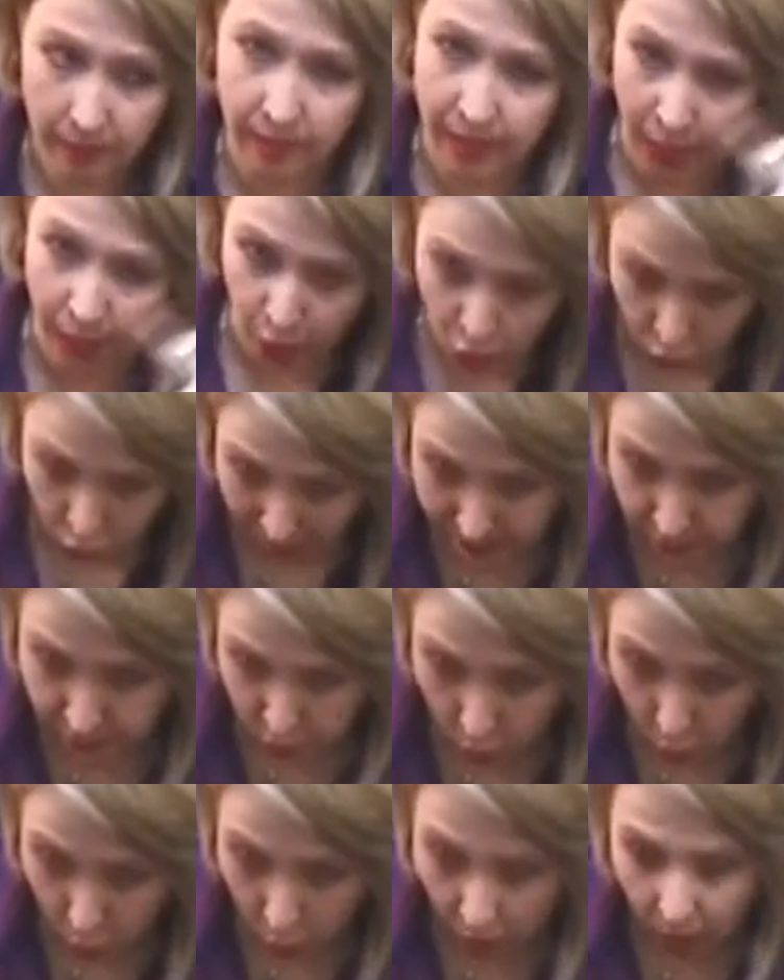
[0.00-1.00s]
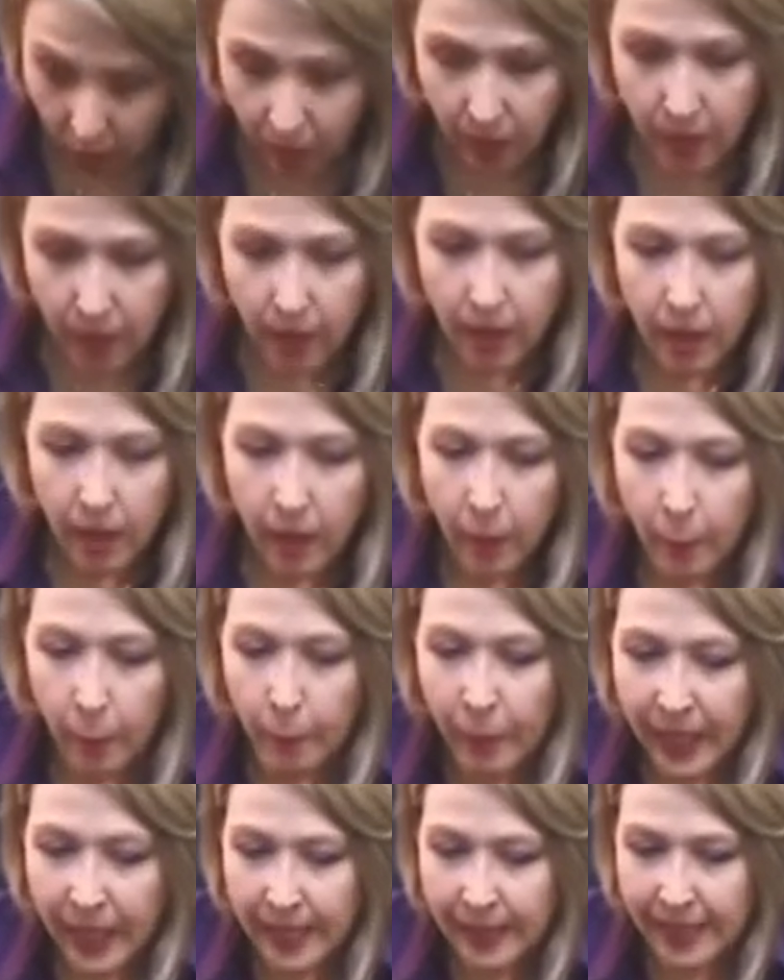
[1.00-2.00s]
the aggressor,
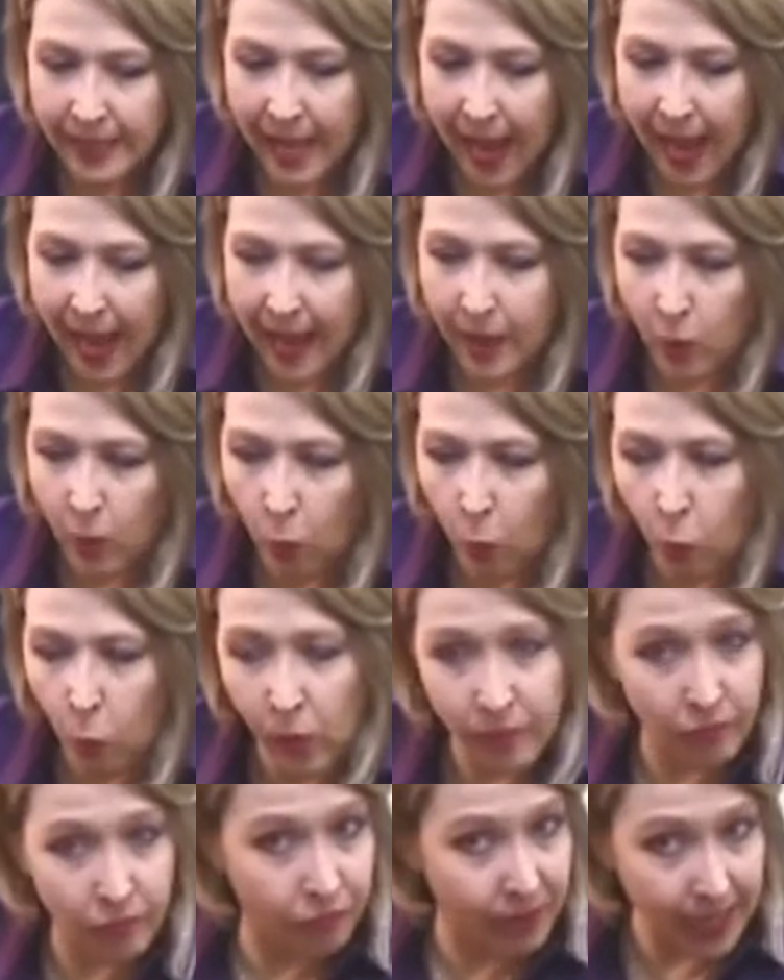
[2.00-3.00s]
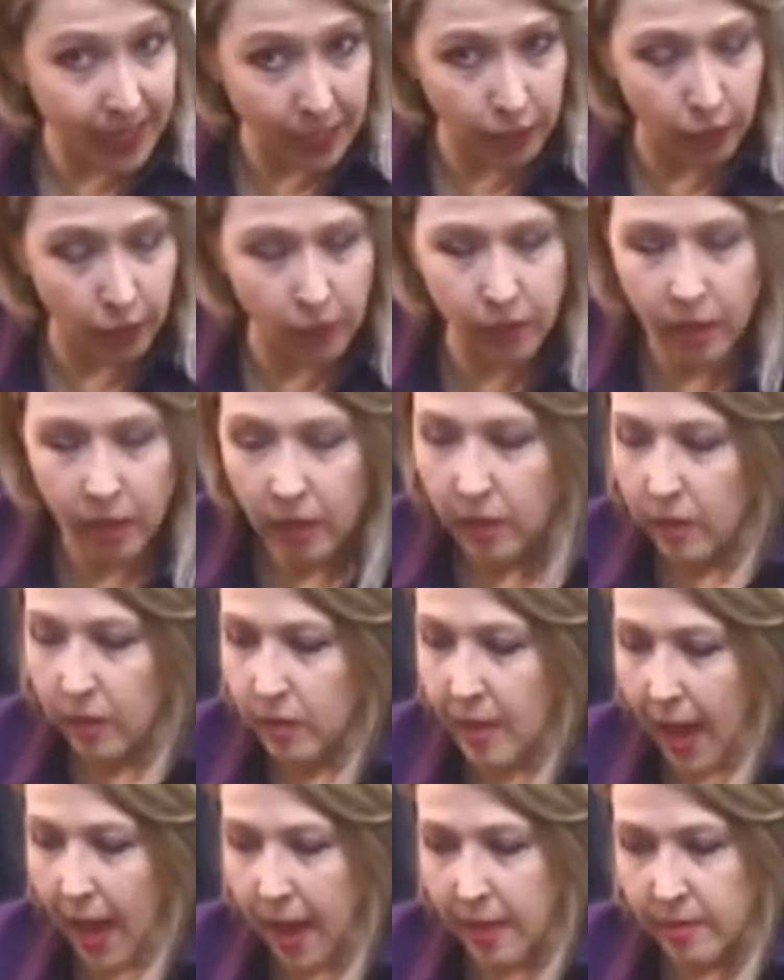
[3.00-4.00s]
but that we figured
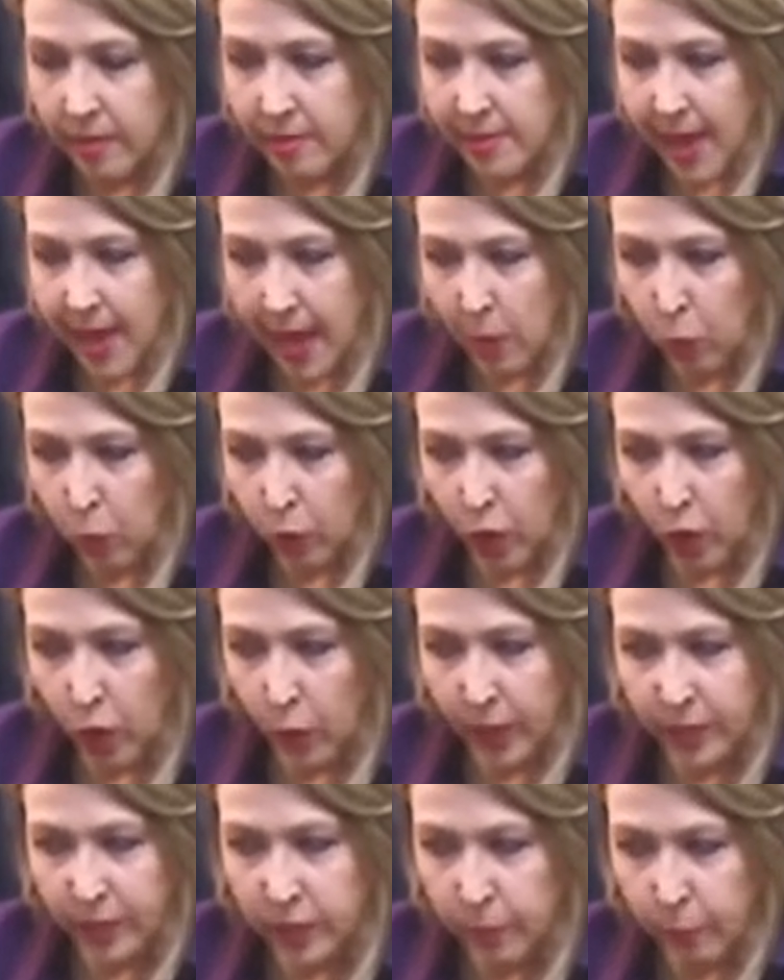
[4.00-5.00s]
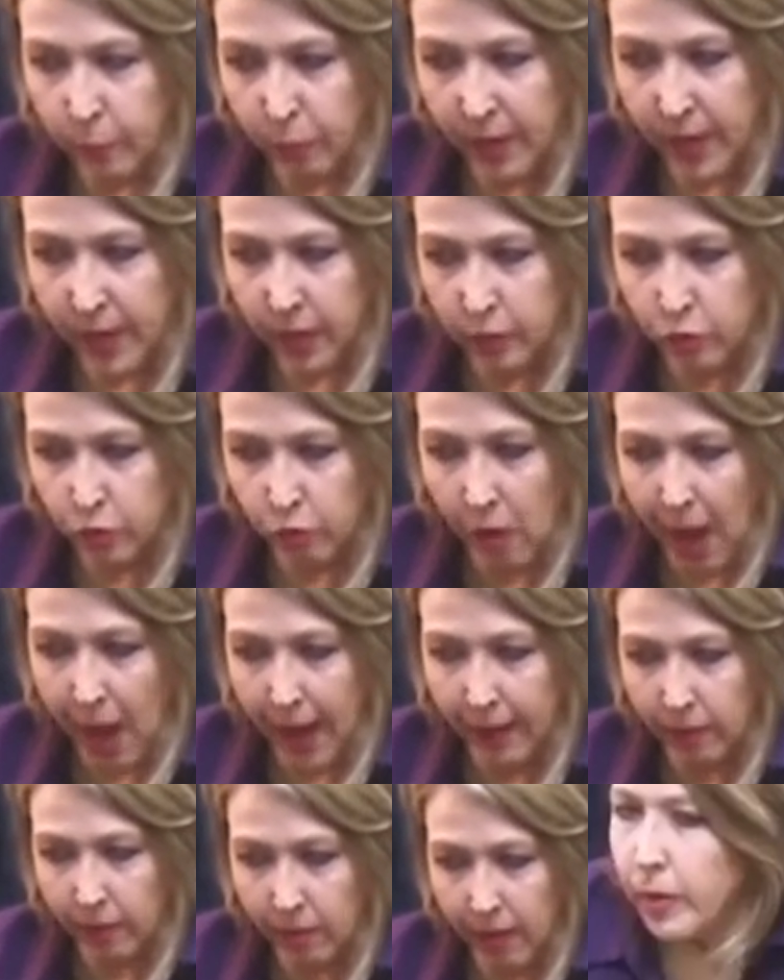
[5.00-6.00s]
that they were going to bring a
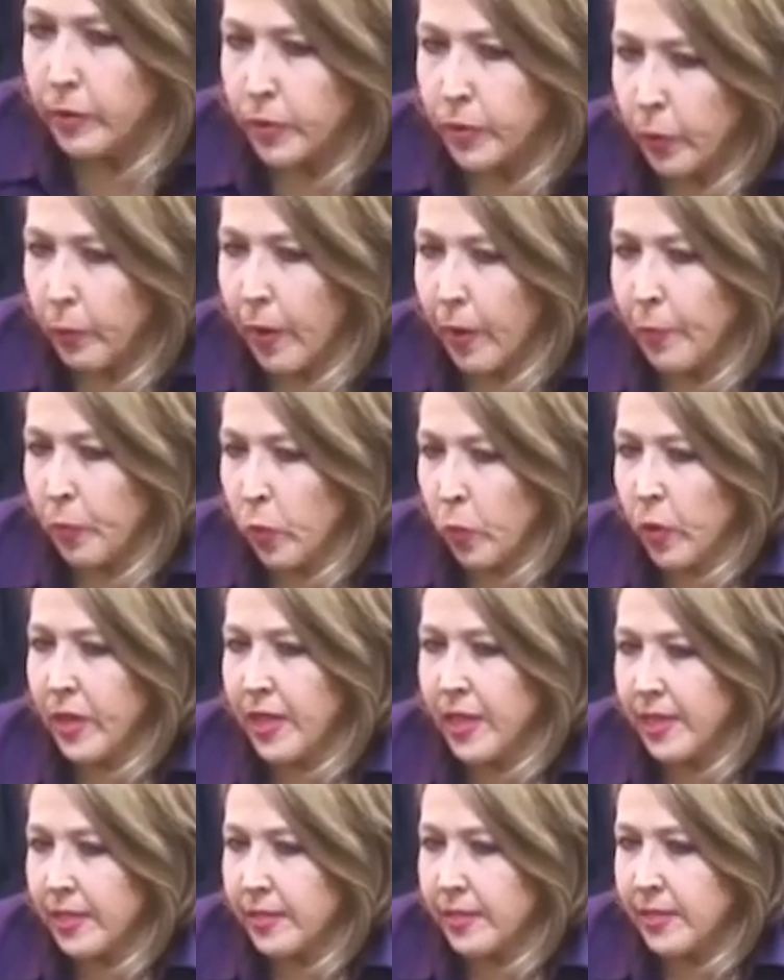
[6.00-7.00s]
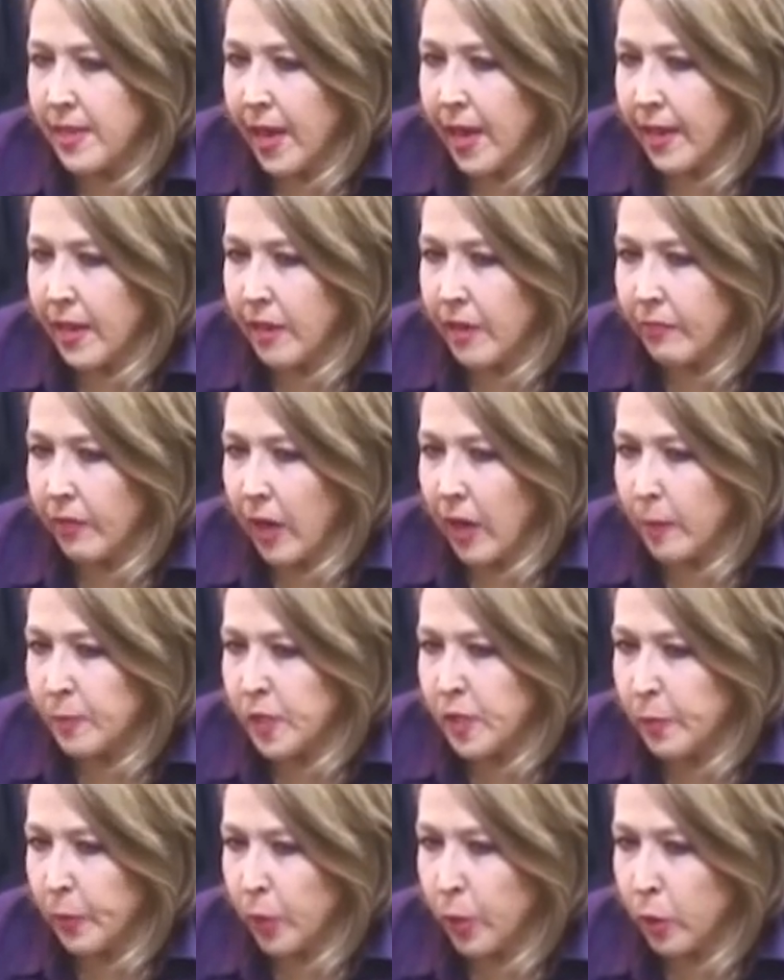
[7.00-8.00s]
trial. So my point is that if I'm
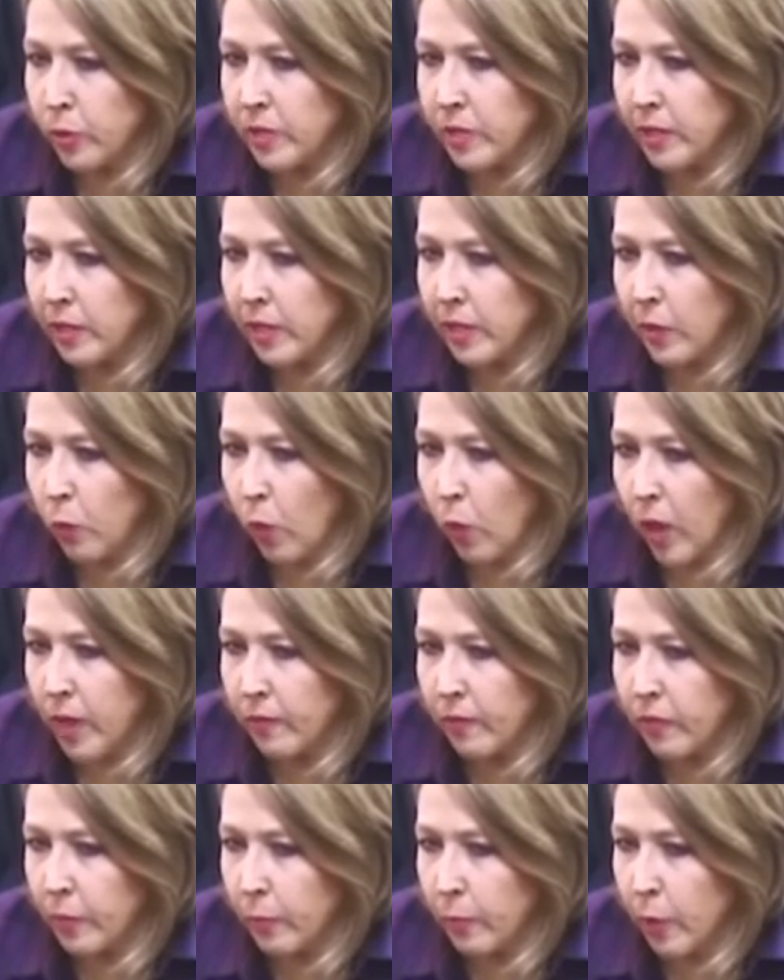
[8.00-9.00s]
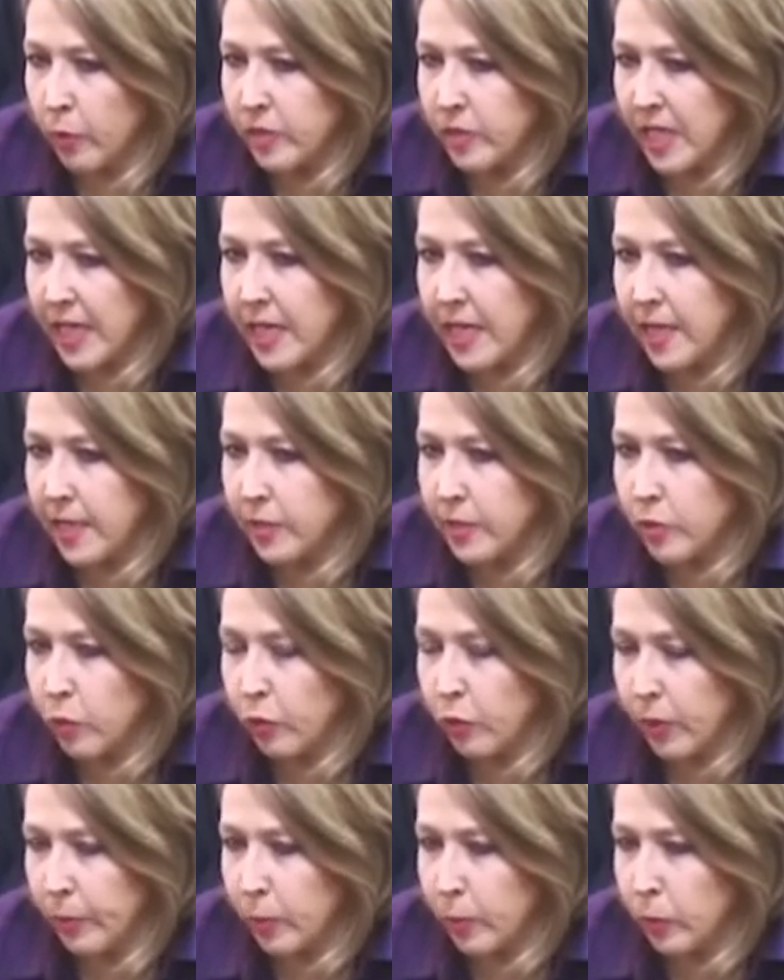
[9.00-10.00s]
supposedly one of the most hideous
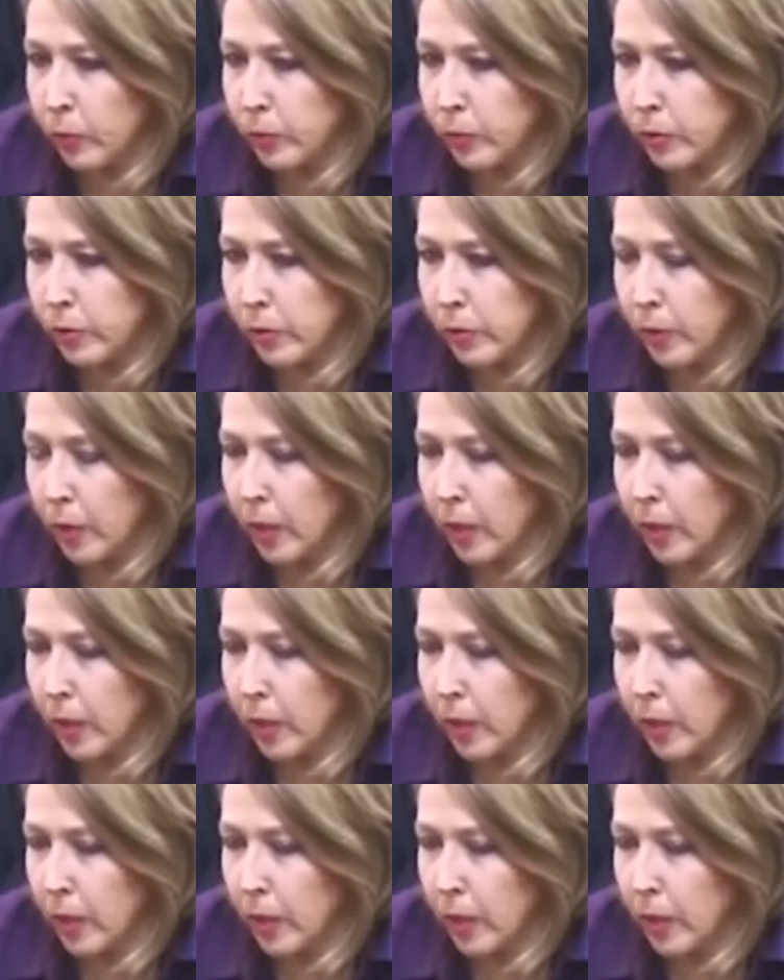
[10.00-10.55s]
criminals